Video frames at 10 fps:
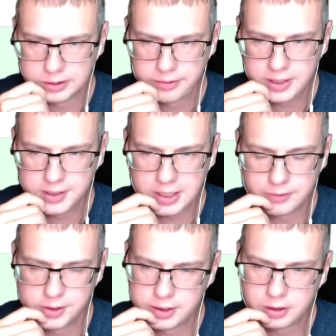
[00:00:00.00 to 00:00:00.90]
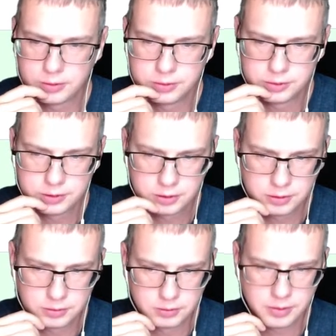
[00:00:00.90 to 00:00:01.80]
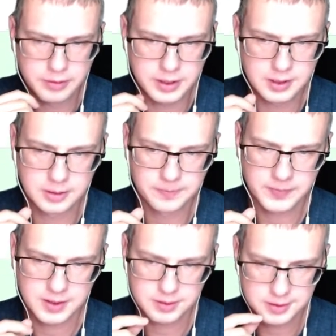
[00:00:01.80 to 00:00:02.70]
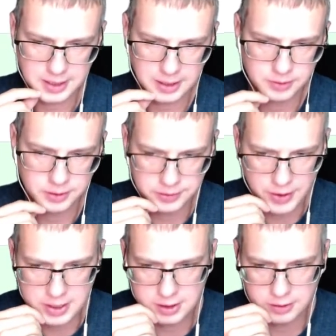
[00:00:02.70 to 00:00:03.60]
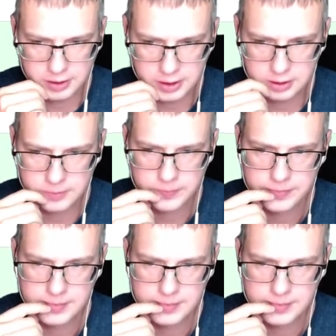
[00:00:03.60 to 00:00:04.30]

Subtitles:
370 to 3799.